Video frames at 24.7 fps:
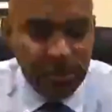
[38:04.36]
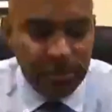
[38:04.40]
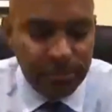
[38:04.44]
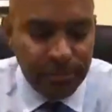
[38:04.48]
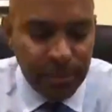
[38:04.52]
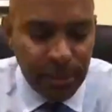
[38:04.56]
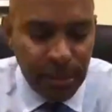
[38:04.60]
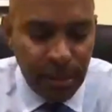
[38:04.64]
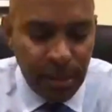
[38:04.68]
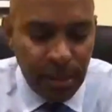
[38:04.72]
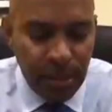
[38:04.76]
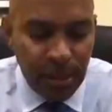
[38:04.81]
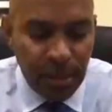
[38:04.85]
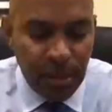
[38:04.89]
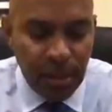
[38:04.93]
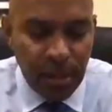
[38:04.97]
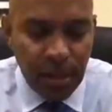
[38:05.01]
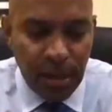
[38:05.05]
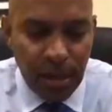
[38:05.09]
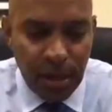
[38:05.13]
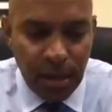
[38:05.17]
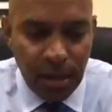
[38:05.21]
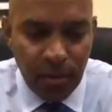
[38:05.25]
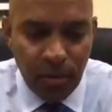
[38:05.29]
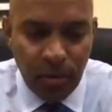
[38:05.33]
Uh, what you
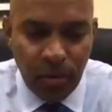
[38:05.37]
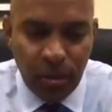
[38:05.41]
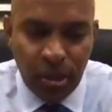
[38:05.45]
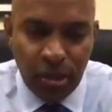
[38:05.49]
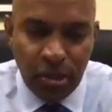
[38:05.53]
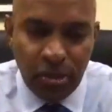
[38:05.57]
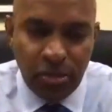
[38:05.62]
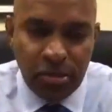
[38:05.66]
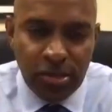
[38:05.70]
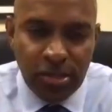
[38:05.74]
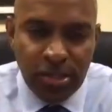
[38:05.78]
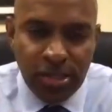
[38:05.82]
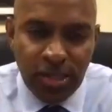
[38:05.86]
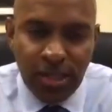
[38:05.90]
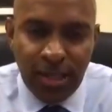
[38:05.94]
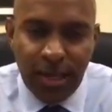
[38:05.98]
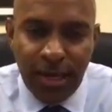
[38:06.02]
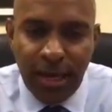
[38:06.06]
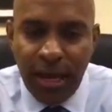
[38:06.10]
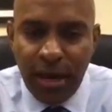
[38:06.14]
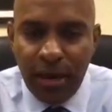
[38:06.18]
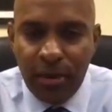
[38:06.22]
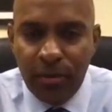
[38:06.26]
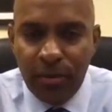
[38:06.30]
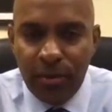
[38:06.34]
see now
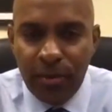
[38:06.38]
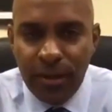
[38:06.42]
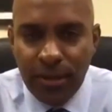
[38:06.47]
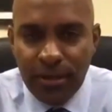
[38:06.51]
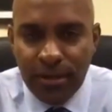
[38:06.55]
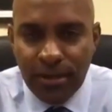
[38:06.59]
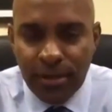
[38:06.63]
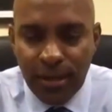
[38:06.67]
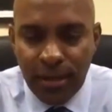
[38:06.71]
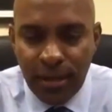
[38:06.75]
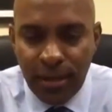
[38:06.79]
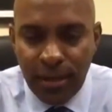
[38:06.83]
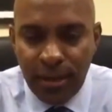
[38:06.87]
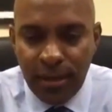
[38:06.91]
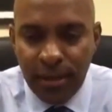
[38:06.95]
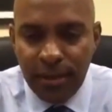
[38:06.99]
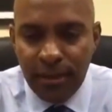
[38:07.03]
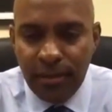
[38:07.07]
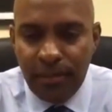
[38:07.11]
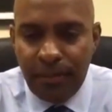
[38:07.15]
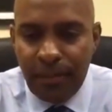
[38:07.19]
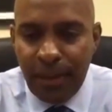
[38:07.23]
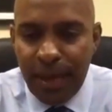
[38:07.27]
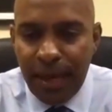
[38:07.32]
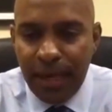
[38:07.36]
is the pain and
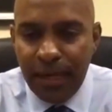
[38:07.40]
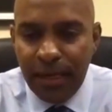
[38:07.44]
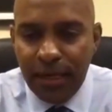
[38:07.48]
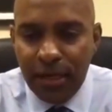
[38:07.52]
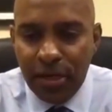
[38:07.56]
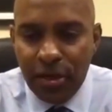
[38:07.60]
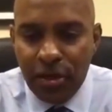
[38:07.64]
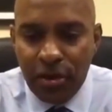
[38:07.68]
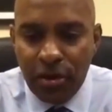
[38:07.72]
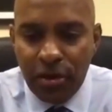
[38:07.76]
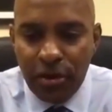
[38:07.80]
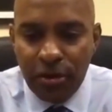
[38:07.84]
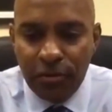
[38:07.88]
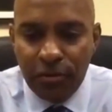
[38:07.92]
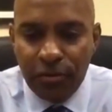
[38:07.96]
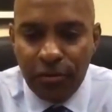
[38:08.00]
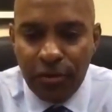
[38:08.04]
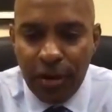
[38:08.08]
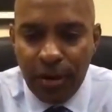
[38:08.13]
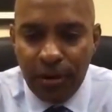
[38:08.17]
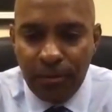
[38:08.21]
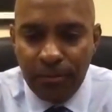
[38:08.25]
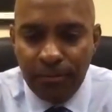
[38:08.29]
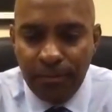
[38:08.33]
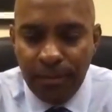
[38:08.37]
hurt from
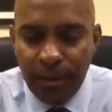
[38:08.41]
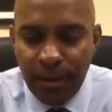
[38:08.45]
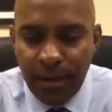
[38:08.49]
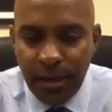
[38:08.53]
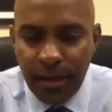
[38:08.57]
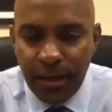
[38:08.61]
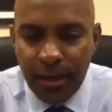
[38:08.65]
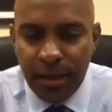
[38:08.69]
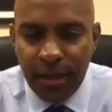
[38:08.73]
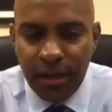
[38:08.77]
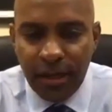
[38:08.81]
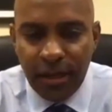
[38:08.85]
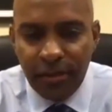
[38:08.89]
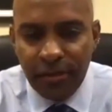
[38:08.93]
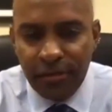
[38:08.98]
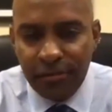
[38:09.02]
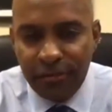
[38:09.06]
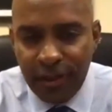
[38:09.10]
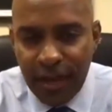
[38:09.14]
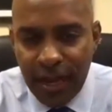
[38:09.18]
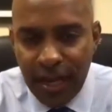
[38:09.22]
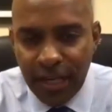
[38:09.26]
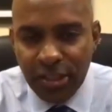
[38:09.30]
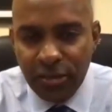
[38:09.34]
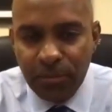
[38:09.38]
another flashpoint
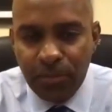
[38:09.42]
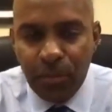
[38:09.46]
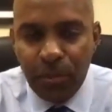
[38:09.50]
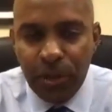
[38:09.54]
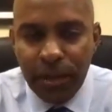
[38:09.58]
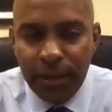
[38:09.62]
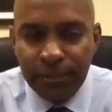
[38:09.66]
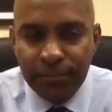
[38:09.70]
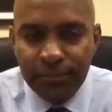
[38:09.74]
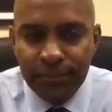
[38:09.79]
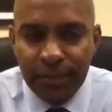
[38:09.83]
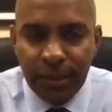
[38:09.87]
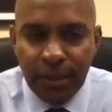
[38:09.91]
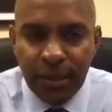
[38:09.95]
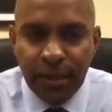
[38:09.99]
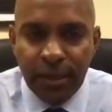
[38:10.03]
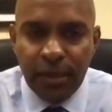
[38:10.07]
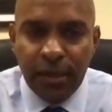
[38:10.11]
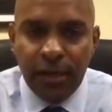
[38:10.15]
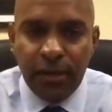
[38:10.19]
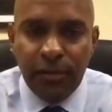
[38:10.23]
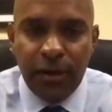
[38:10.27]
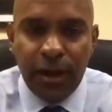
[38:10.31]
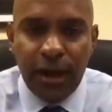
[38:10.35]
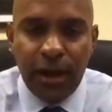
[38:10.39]
around
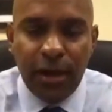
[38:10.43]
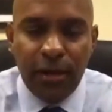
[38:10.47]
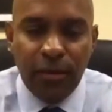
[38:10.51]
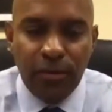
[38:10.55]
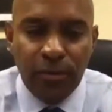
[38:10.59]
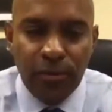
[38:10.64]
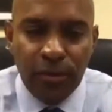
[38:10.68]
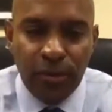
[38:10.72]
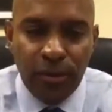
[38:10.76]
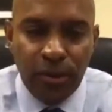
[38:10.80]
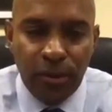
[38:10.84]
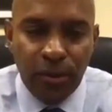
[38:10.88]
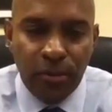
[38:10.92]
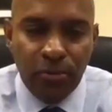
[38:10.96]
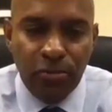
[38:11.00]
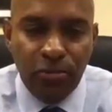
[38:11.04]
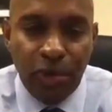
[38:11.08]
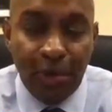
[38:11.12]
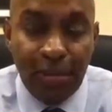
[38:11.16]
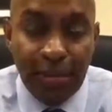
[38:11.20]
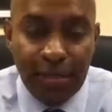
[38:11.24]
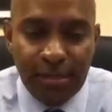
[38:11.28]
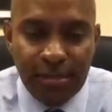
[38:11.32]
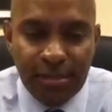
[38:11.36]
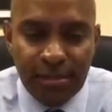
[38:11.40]
race and
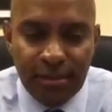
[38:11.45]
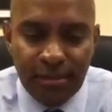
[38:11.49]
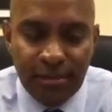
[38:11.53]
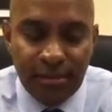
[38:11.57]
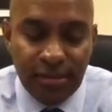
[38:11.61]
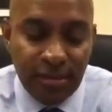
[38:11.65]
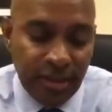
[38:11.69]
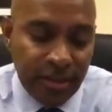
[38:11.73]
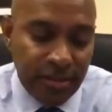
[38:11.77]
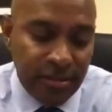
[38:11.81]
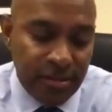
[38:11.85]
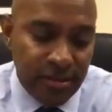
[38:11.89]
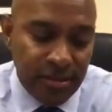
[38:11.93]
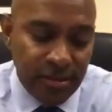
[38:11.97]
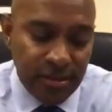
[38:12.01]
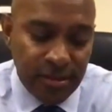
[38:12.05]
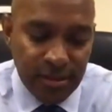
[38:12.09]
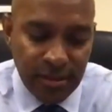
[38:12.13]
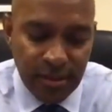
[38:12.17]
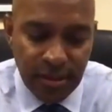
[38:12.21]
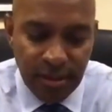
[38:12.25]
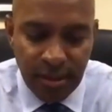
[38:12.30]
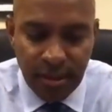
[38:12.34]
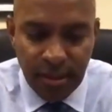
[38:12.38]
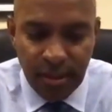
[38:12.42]
justice.
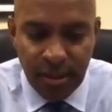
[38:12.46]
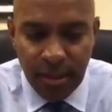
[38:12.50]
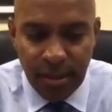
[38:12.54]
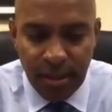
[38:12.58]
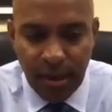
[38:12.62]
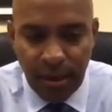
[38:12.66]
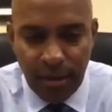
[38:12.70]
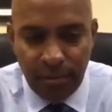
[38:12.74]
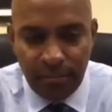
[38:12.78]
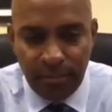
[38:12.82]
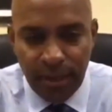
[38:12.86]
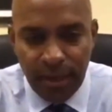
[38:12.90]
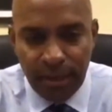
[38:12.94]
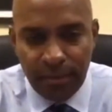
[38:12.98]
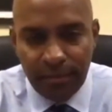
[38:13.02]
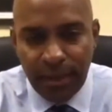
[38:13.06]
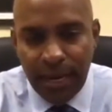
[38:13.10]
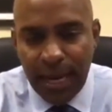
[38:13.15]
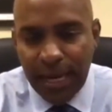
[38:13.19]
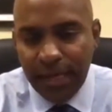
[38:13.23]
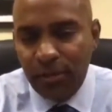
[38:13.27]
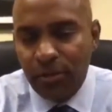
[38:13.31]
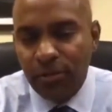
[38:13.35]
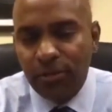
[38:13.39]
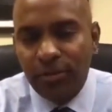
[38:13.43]
Um, I don't think
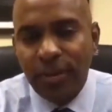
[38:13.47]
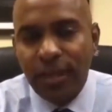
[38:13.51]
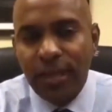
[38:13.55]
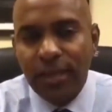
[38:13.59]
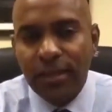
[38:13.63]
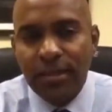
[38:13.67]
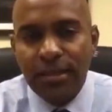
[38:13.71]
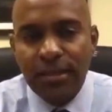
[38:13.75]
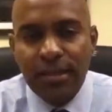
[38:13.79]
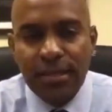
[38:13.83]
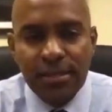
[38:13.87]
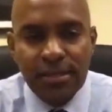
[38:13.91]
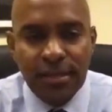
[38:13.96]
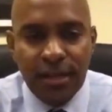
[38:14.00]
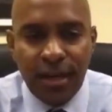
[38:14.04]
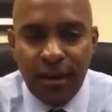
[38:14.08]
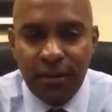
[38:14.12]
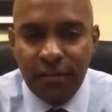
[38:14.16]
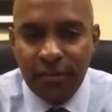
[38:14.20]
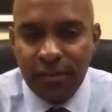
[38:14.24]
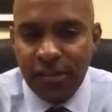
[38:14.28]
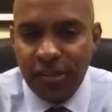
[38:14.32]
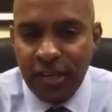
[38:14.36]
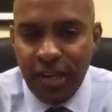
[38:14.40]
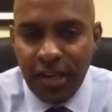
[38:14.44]
these conversations are
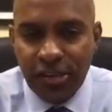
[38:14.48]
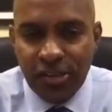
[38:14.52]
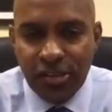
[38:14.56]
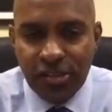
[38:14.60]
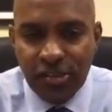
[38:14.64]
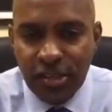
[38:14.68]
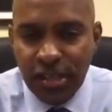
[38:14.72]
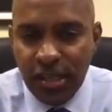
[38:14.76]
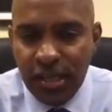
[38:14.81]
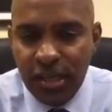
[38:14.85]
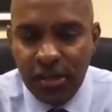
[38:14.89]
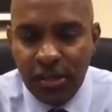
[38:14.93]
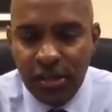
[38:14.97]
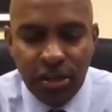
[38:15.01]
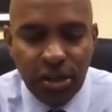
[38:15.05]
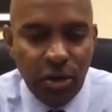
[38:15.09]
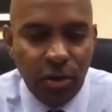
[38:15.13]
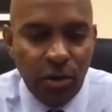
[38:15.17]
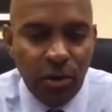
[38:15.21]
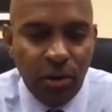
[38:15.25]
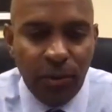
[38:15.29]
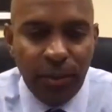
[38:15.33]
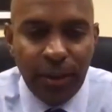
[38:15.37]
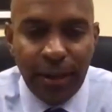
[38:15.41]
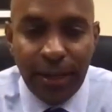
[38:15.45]
going to go away.
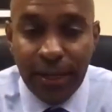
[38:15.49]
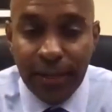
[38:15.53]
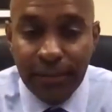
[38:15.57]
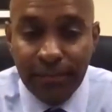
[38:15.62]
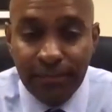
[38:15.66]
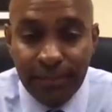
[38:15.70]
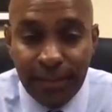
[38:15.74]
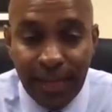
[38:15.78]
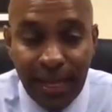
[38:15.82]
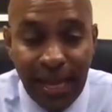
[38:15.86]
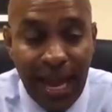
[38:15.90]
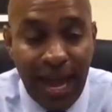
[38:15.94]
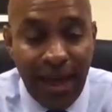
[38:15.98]
They haven't.